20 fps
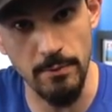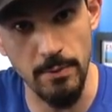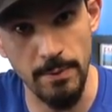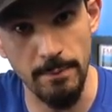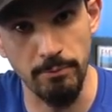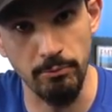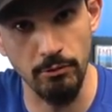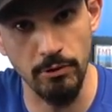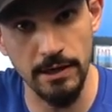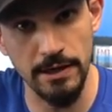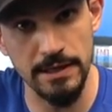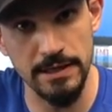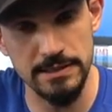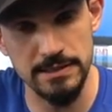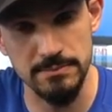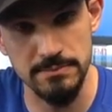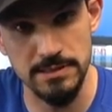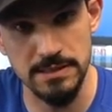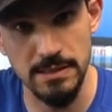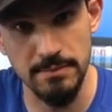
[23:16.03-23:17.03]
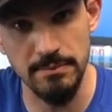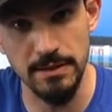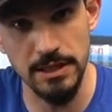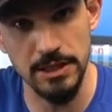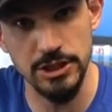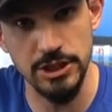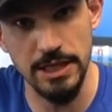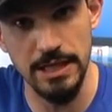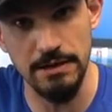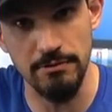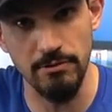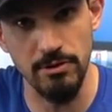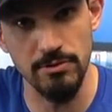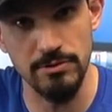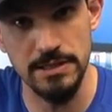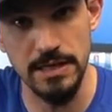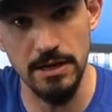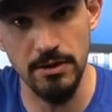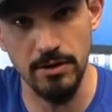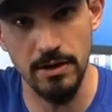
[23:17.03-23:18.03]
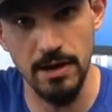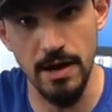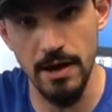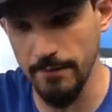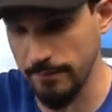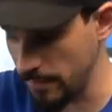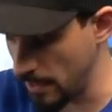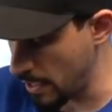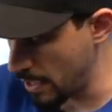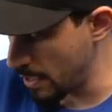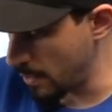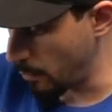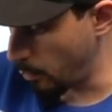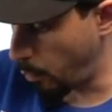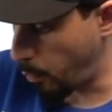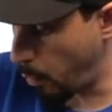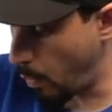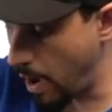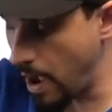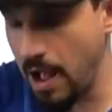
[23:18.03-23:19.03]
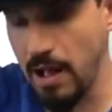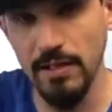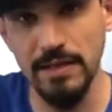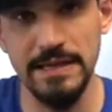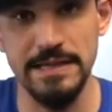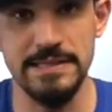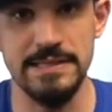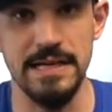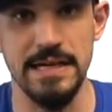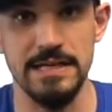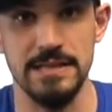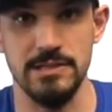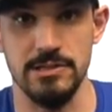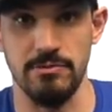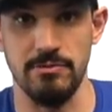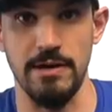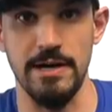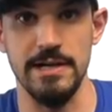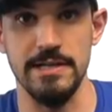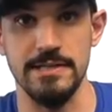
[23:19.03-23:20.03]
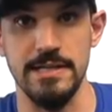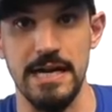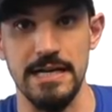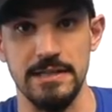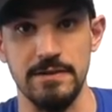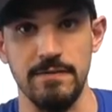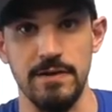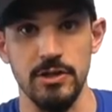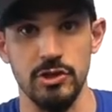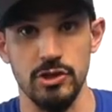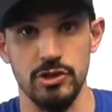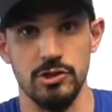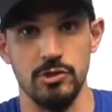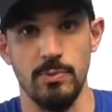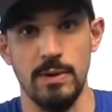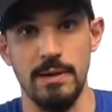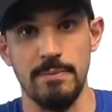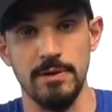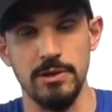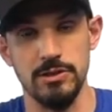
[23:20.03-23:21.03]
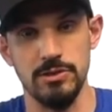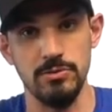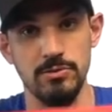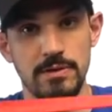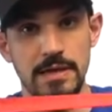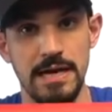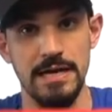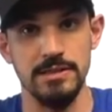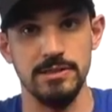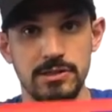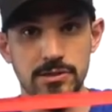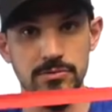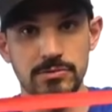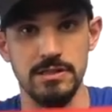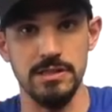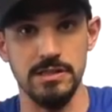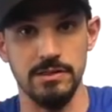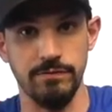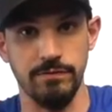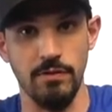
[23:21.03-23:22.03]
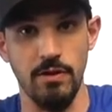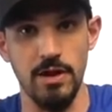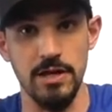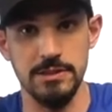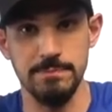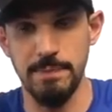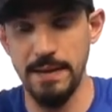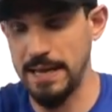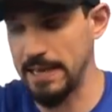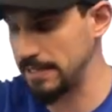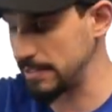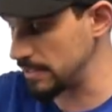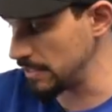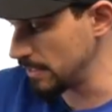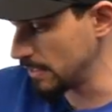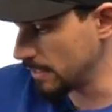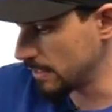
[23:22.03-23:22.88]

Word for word: I wanna bring some stimulation to that rotator cuff while he's getting serratus activation. So the way I'm gonna do that is use this floss band.